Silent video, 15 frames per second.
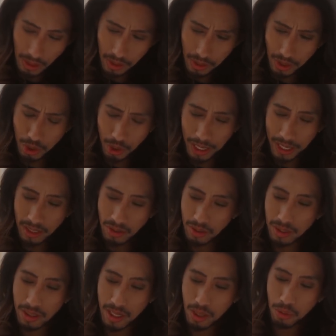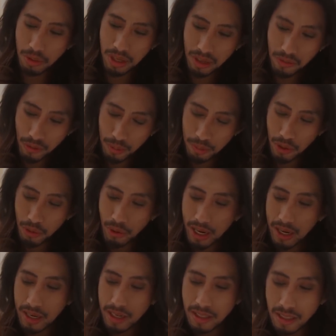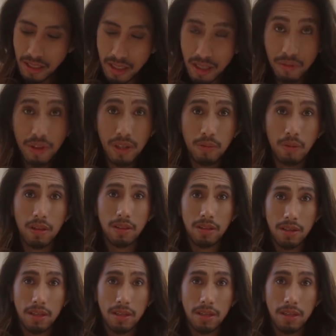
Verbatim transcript: you're trying to stay away from a reckless individual.